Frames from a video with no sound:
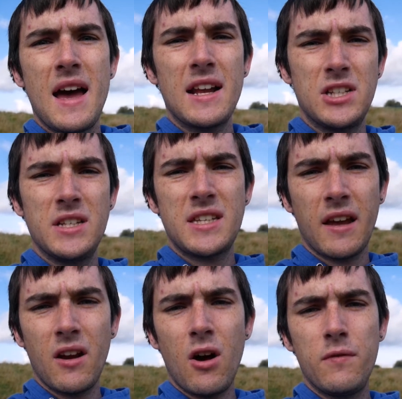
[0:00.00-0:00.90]
actually, the
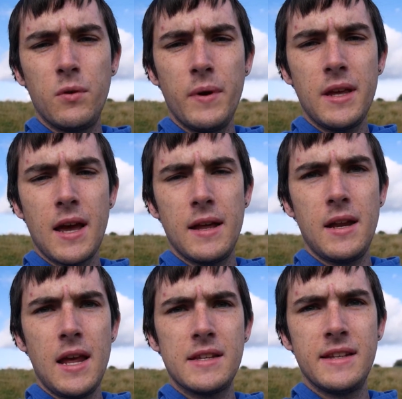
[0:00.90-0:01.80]
second half of the
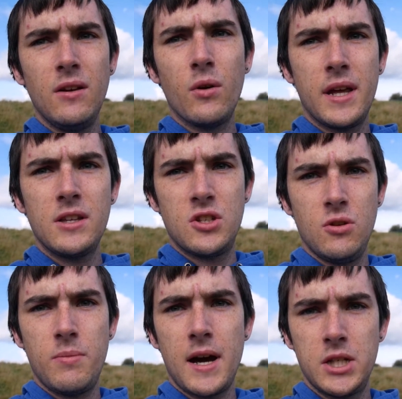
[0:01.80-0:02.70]
weekend isn't looking
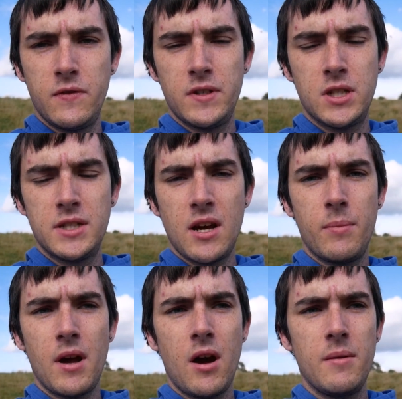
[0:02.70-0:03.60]
too bad, as you can tell
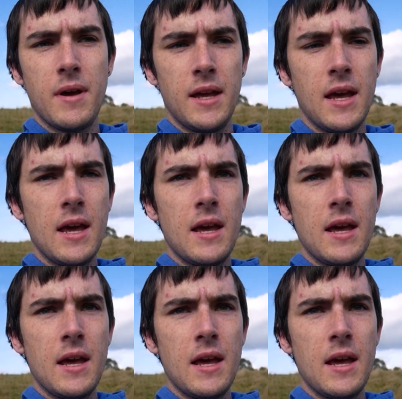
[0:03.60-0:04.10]
behind me.